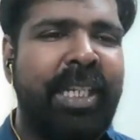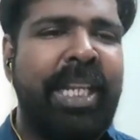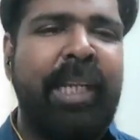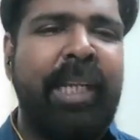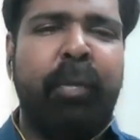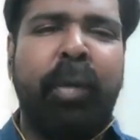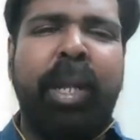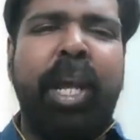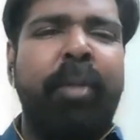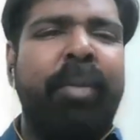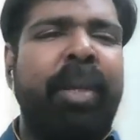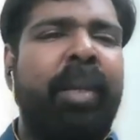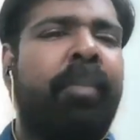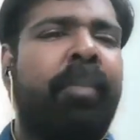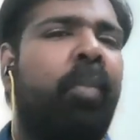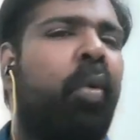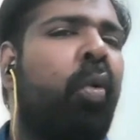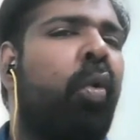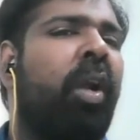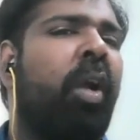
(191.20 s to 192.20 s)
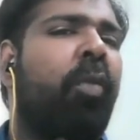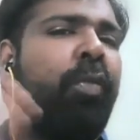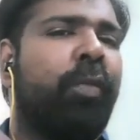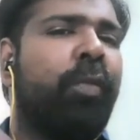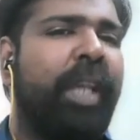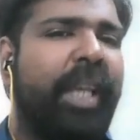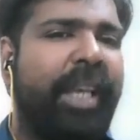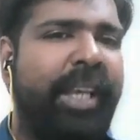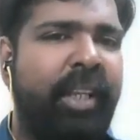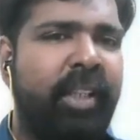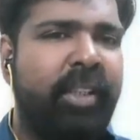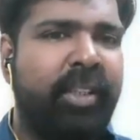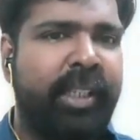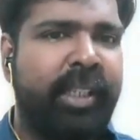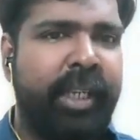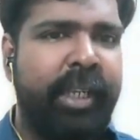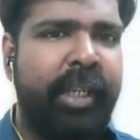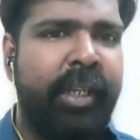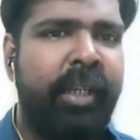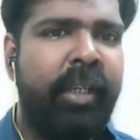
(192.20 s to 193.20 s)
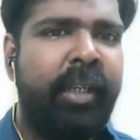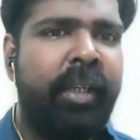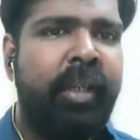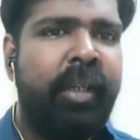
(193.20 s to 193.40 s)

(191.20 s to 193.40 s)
It would have been more out of the hearsay